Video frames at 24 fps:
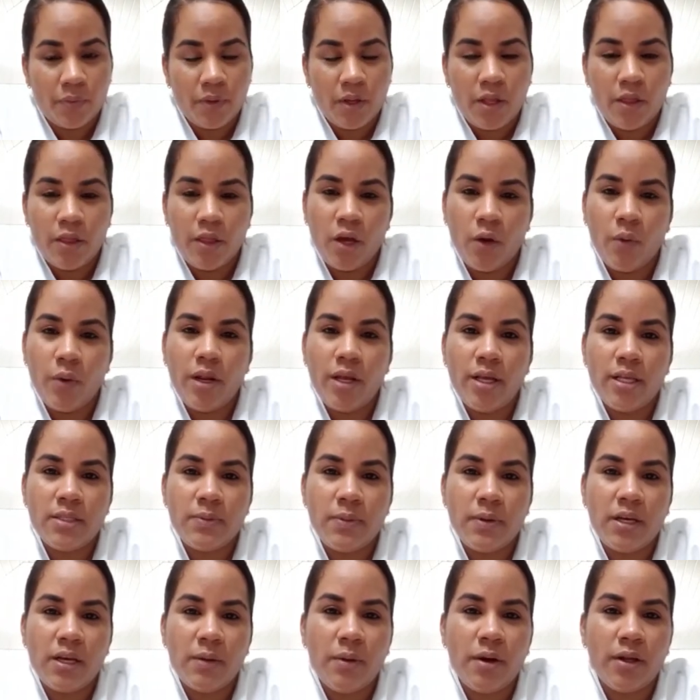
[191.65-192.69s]
Now, when I
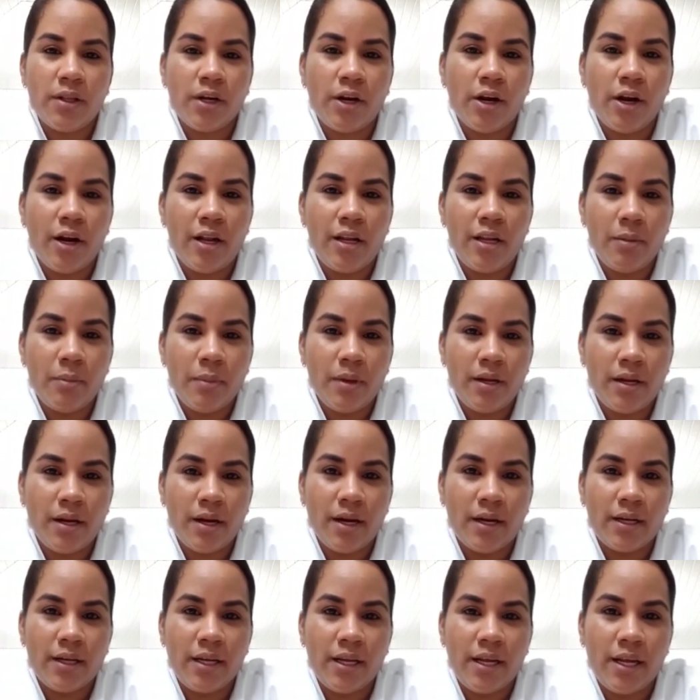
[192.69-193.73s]
speak about early
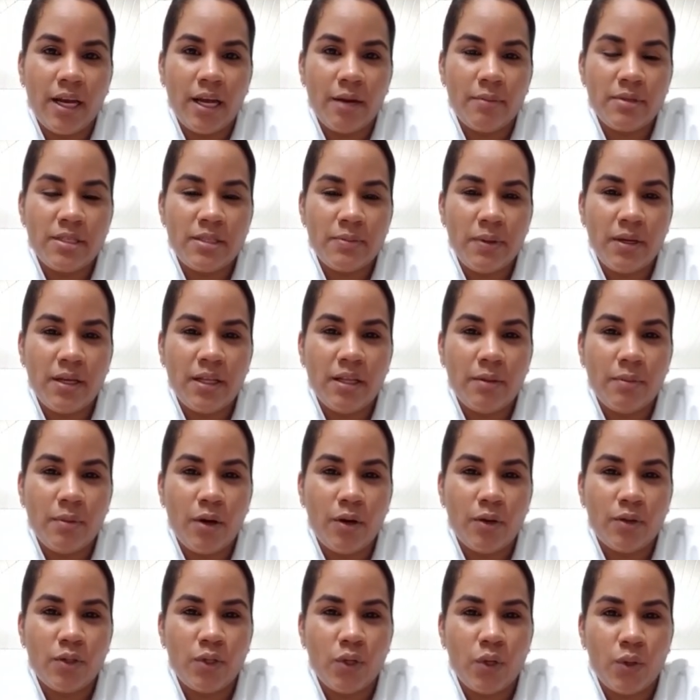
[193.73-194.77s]
menarche, I'm speaking
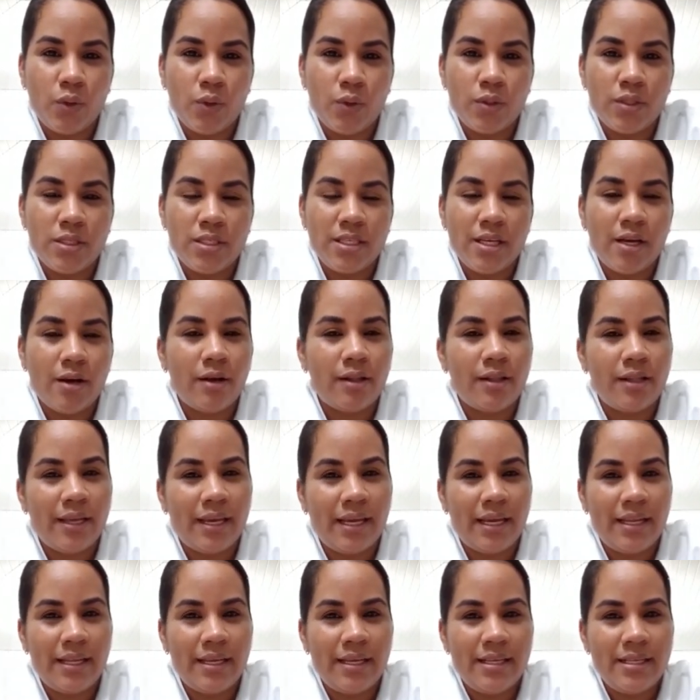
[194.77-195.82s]
about those young
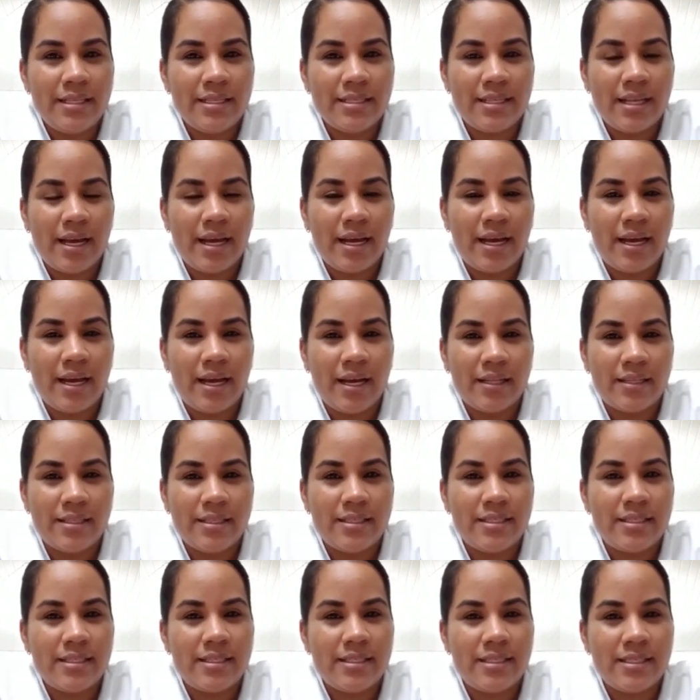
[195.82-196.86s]
ladies that
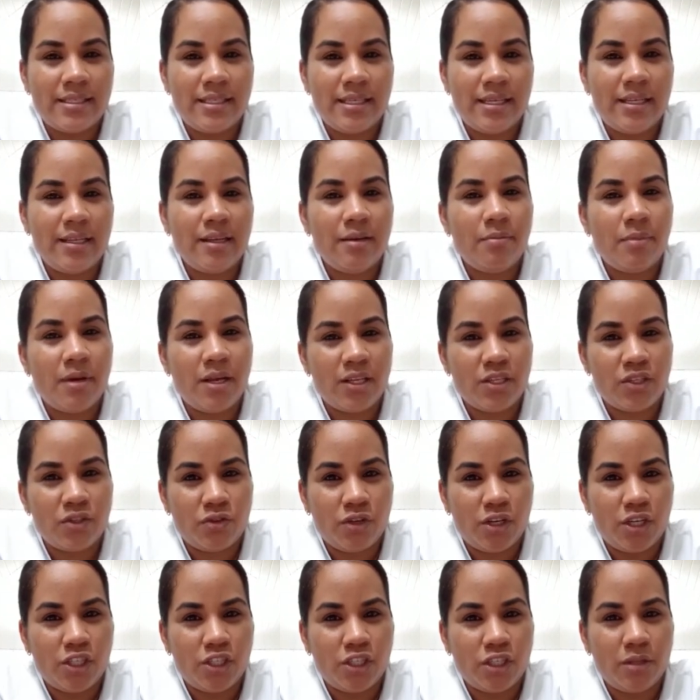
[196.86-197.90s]
see their
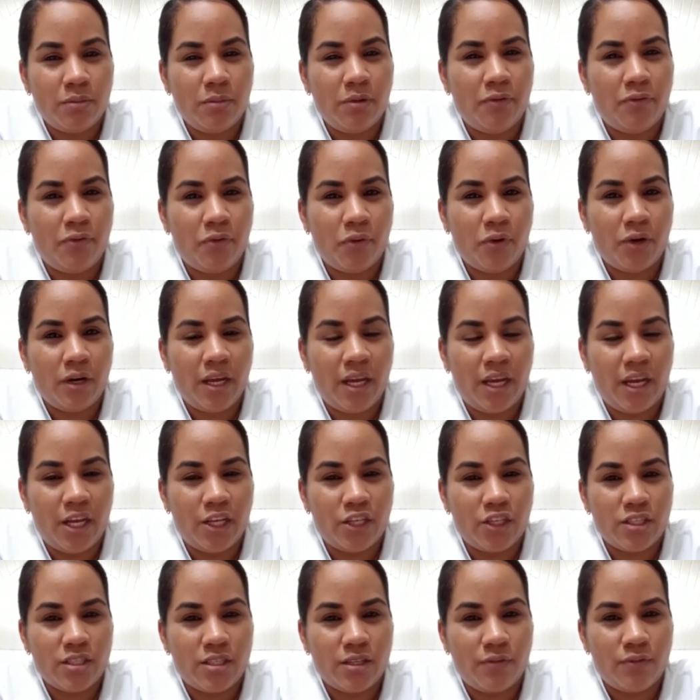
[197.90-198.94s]
menstruation before the
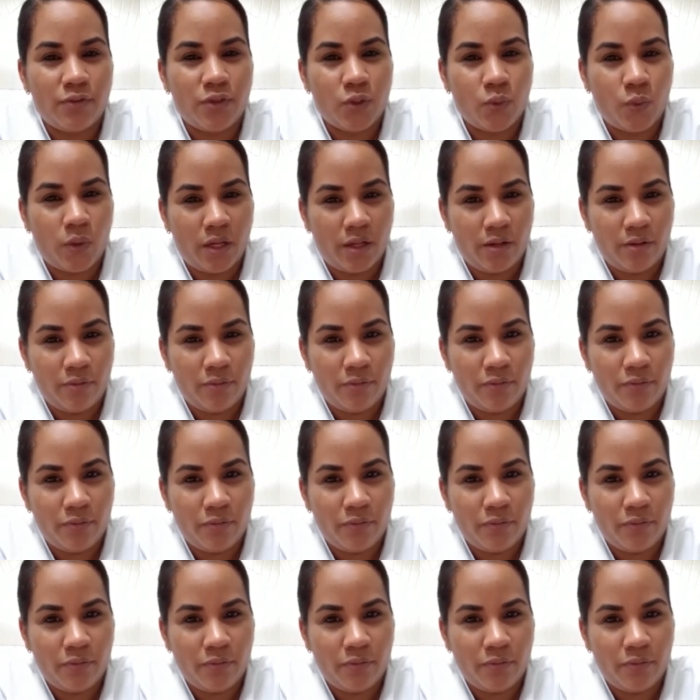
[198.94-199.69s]
ages of 12.